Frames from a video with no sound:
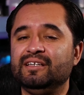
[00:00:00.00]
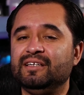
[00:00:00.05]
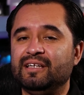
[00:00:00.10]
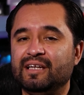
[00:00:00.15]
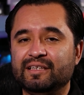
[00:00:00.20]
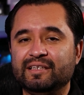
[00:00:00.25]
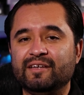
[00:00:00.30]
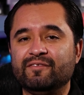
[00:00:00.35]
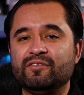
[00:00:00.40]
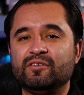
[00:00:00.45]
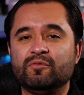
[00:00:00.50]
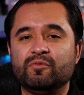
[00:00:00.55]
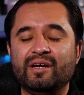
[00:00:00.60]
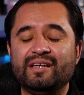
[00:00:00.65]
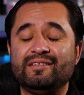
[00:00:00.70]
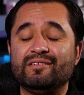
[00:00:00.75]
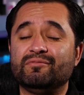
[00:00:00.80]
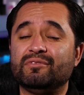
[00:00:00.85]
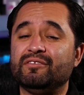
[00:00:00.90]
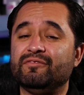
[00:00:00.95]
and give it away
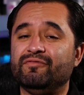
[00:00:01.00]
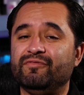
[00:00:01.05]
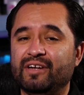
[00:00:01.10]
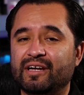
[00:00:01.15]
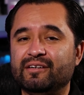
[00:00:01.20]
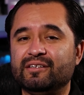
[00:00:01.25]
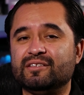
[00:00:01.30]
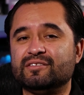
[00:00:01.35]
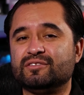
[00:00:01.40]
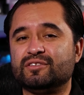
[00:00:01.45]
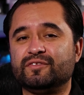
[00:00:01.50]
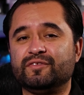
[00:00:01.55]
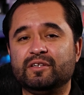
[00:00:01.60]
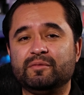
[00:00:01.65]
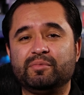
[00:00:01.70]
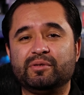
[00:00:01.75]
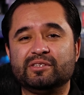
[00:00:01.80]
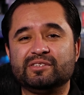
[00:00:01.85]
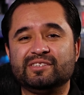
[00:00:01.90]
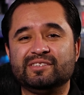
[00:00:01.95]
to one very deserving
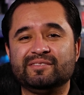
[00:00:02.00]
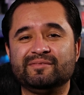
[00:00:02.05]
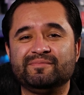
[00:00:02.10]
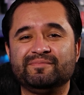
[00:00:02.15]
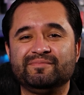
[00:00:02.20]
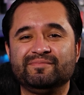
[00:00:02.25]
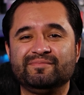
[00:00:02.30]
person.